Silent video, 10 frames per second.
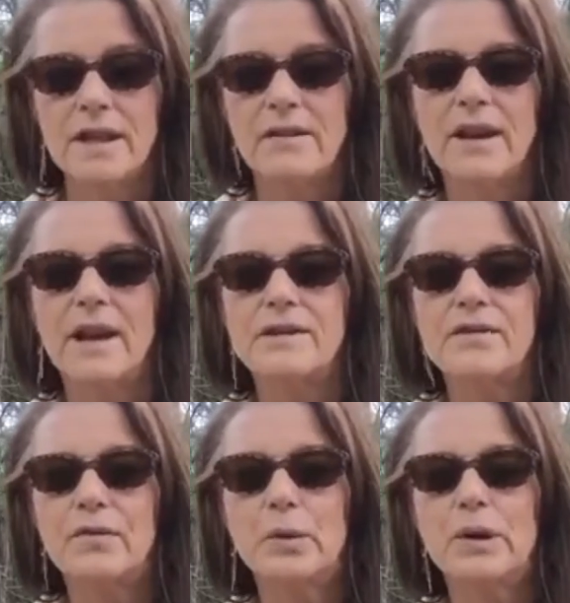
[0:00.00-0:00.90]
even ask
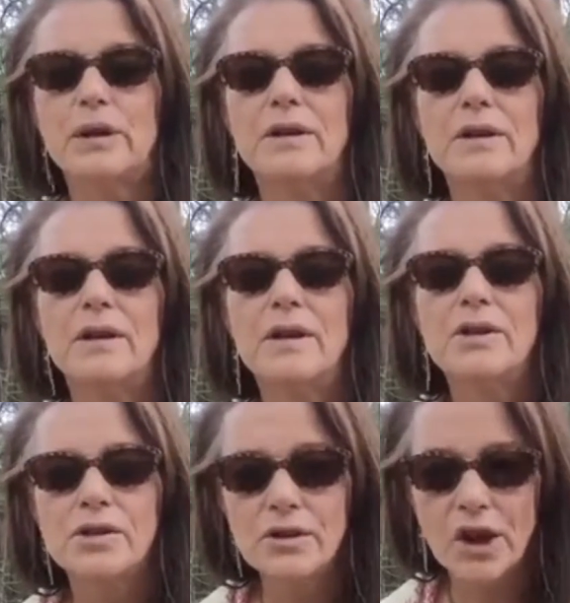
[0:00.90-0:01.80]
for.
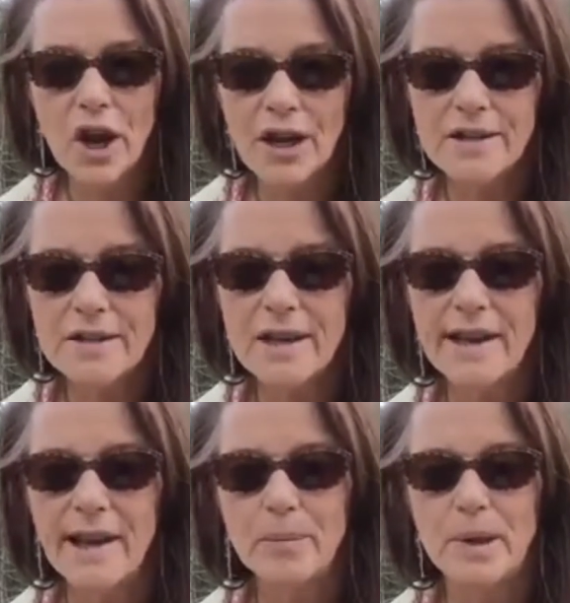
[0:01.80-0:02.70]
So the cards can
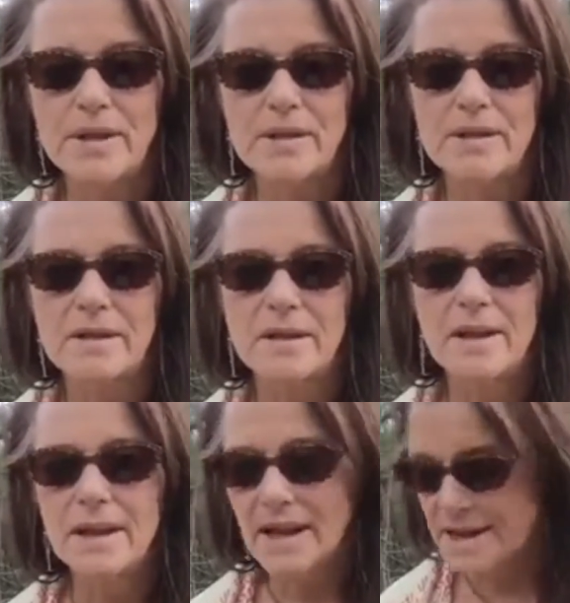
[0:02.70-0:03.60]
help us.
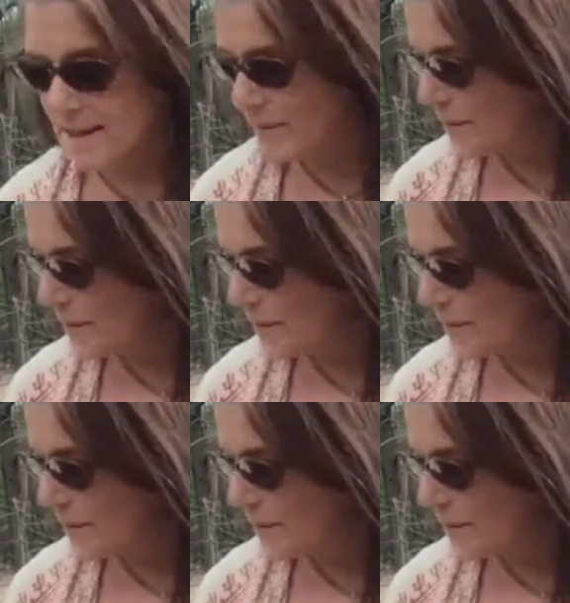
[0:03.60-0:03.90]
Yes, I've been